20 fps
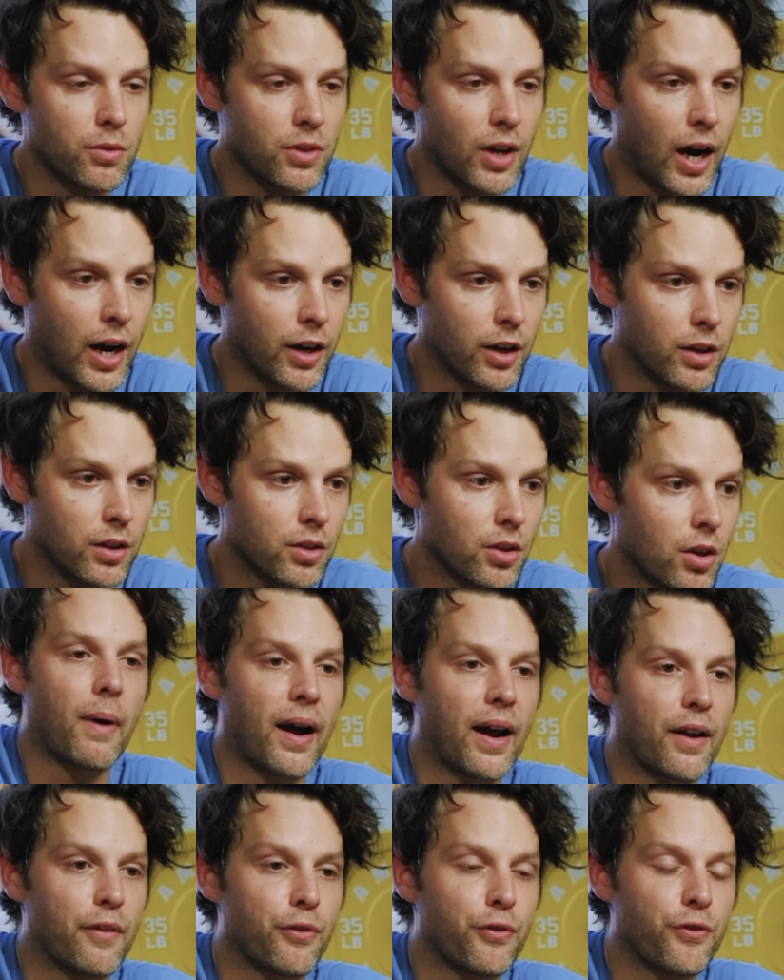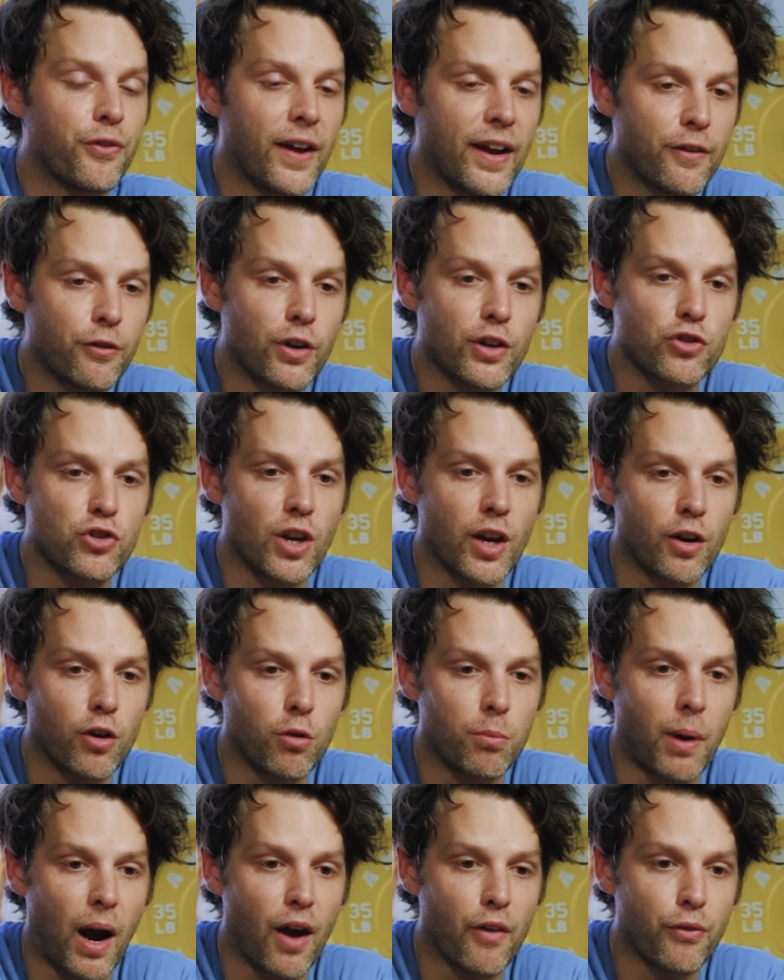tired, my favorite
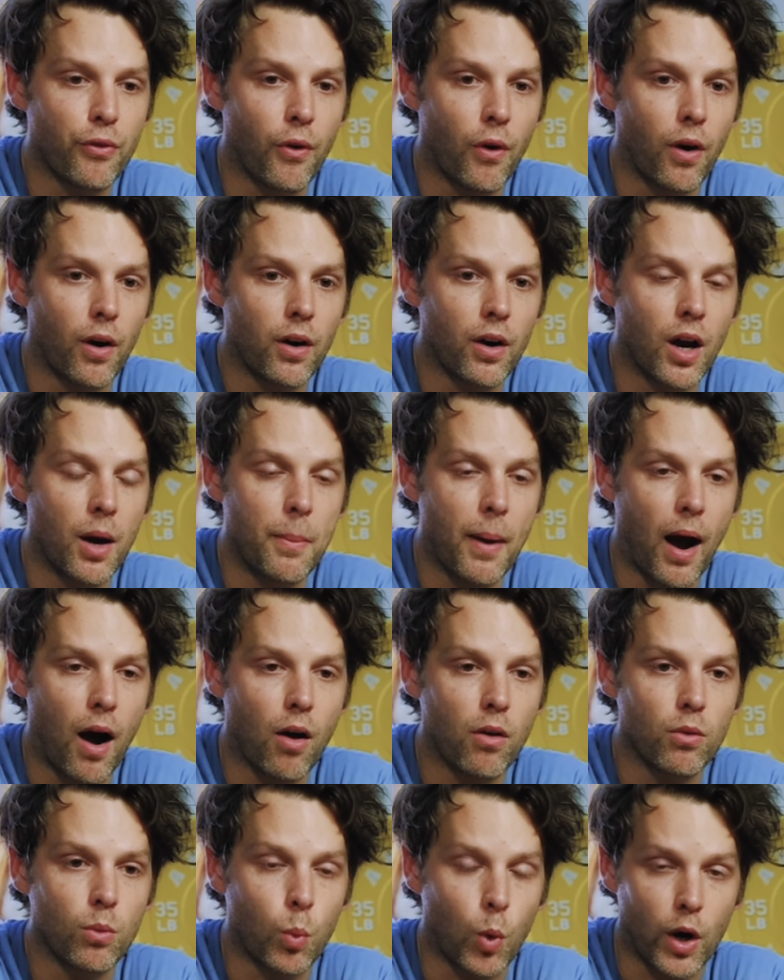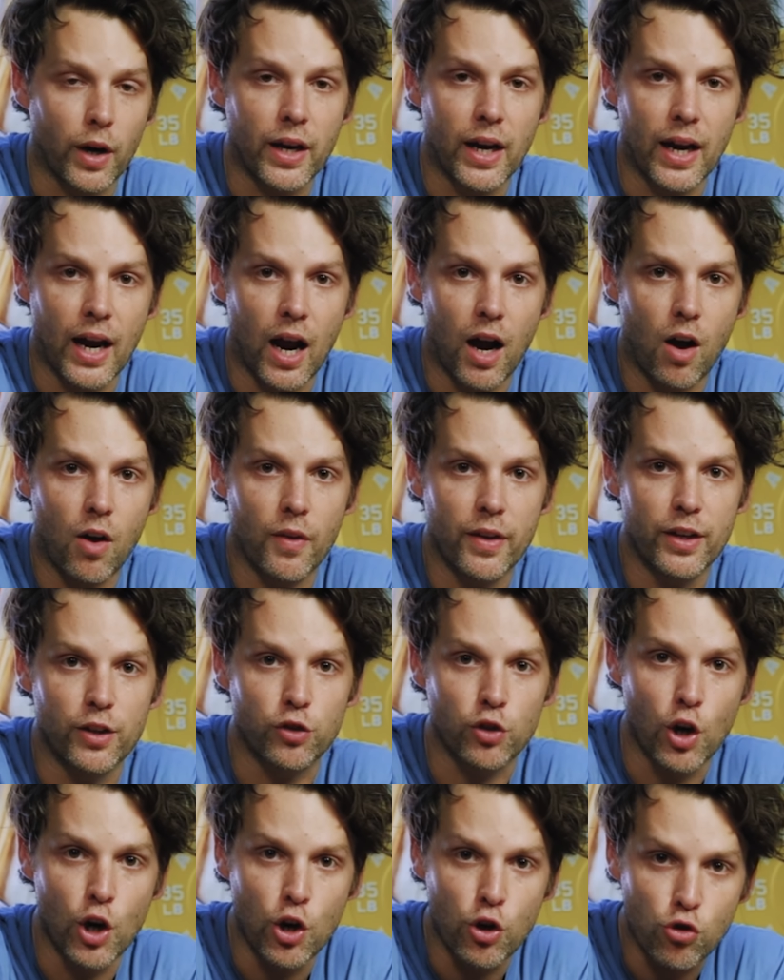channel by far about working out
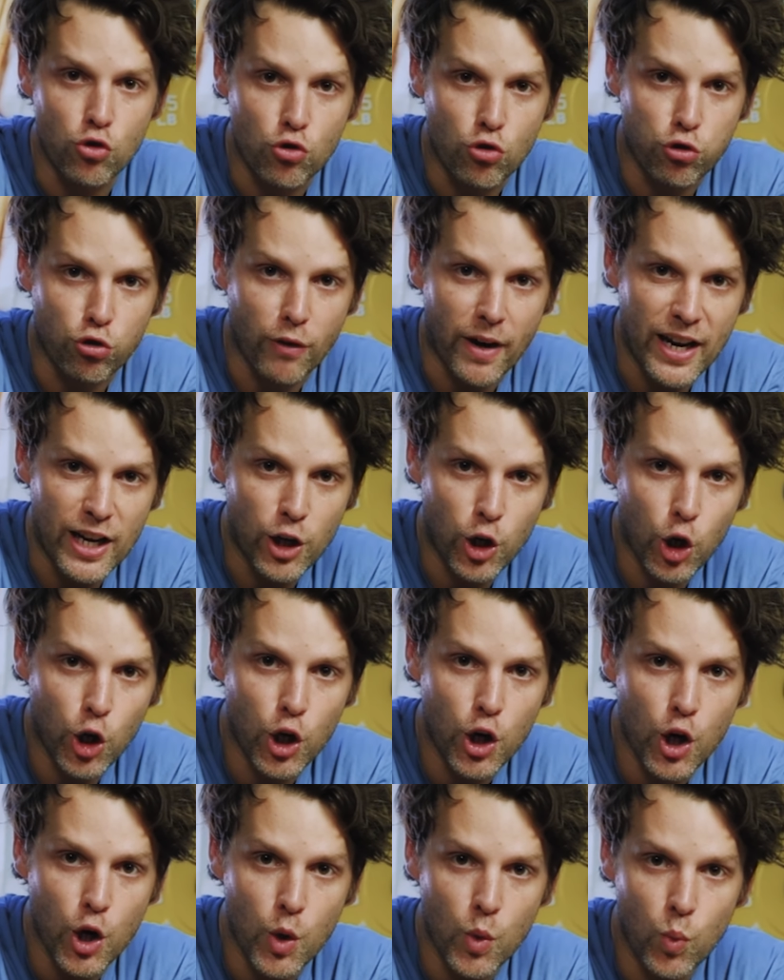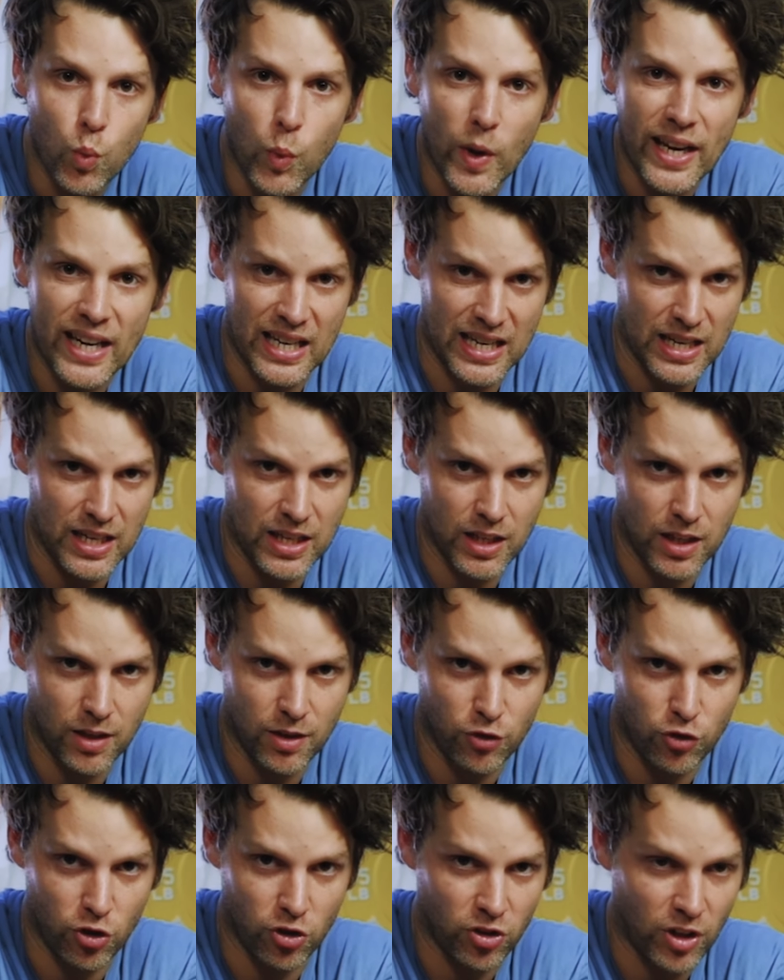is Trainer Winnie.
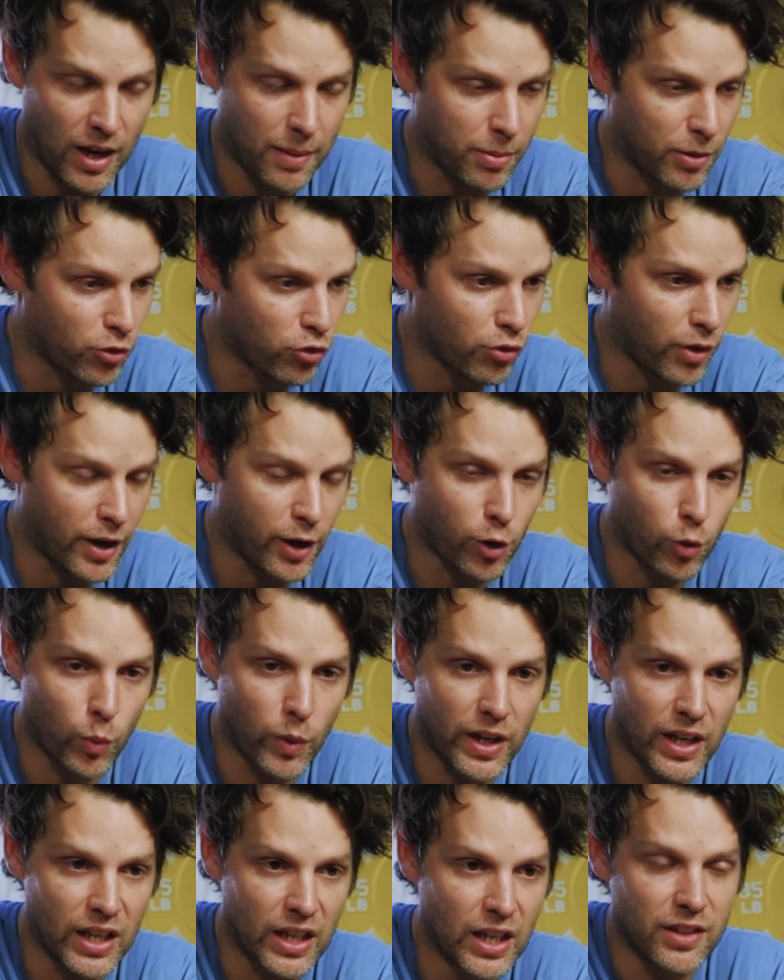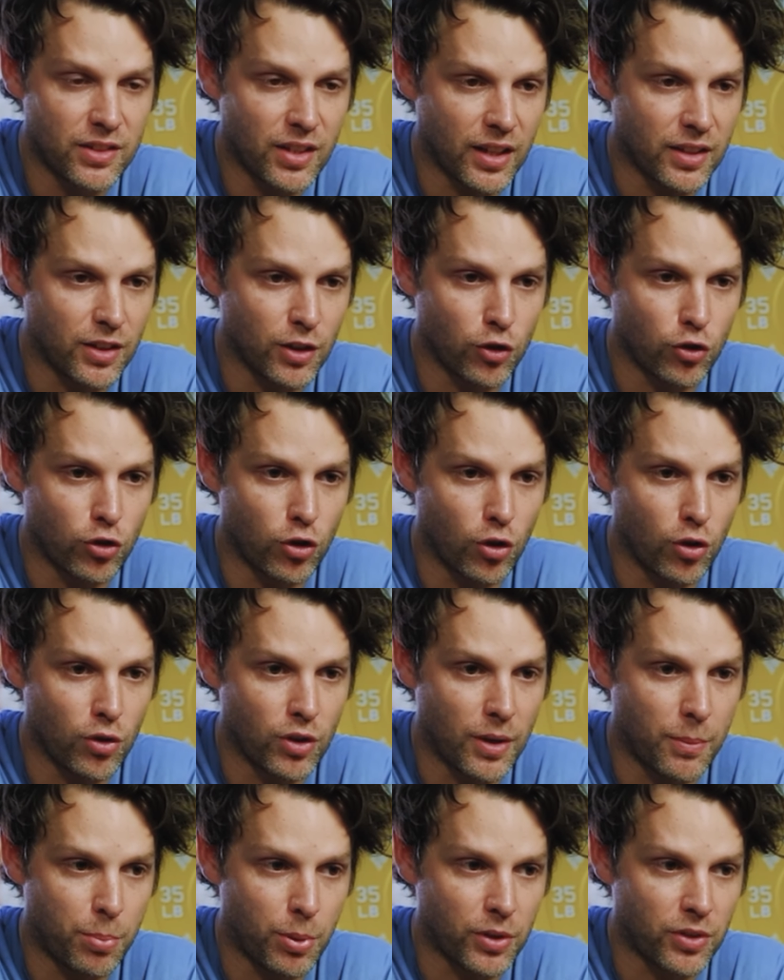Just type in Trainer Winnie. He's like this
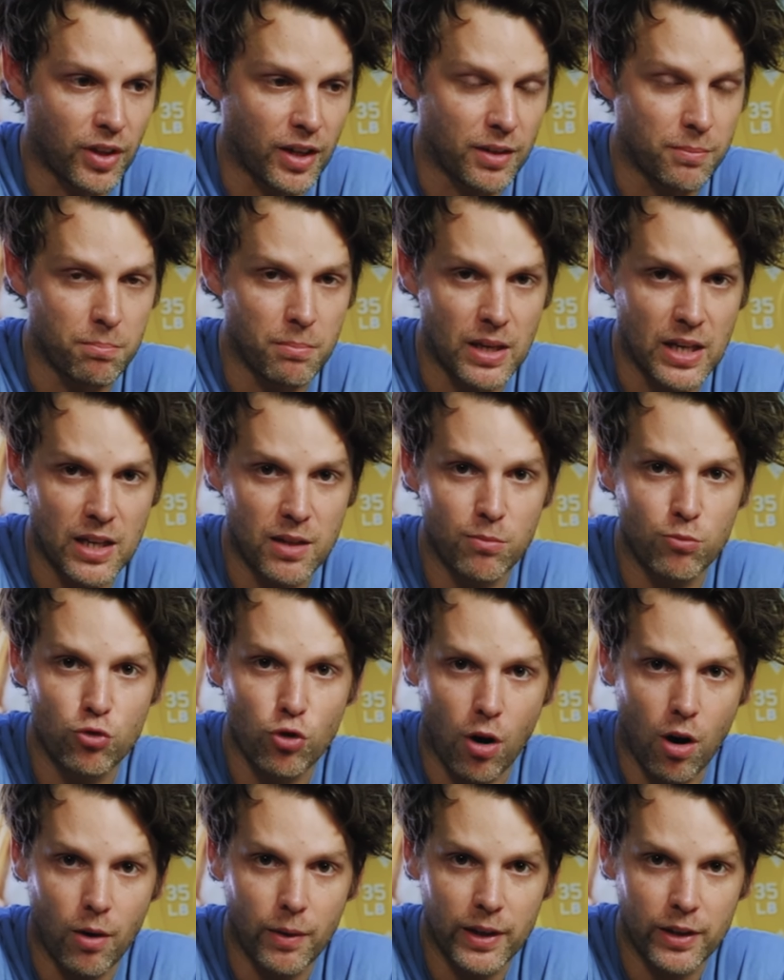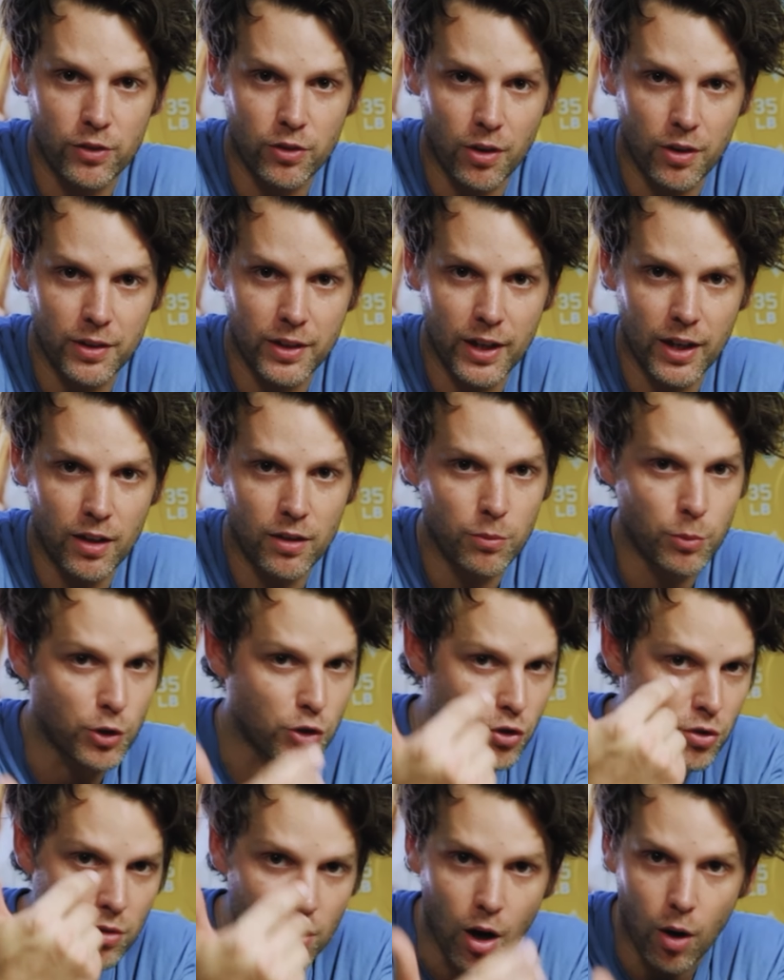dude that puts like meme drawings on there,
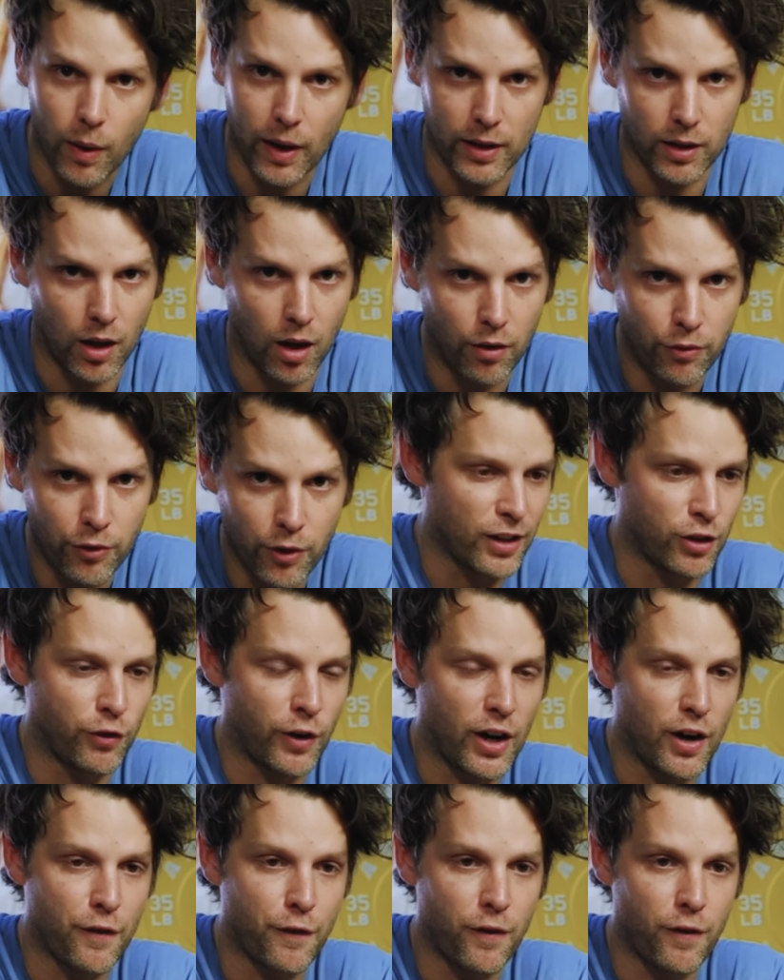which you know I love. He's very